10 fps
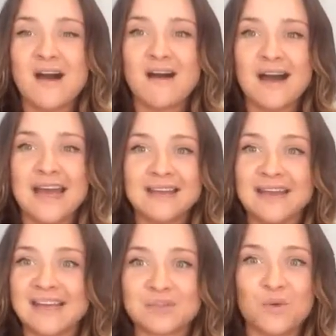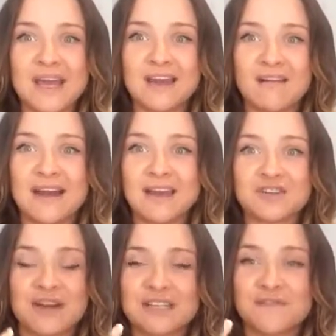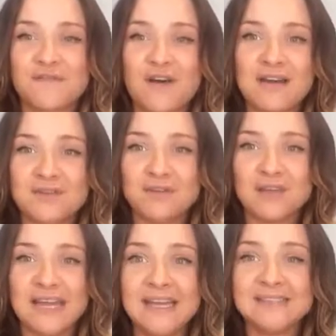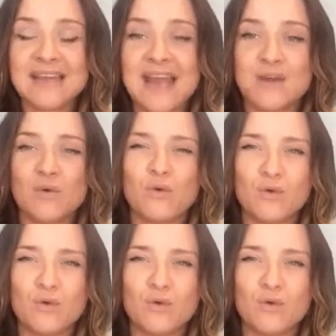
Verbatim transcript: I last week I attracted five new leads and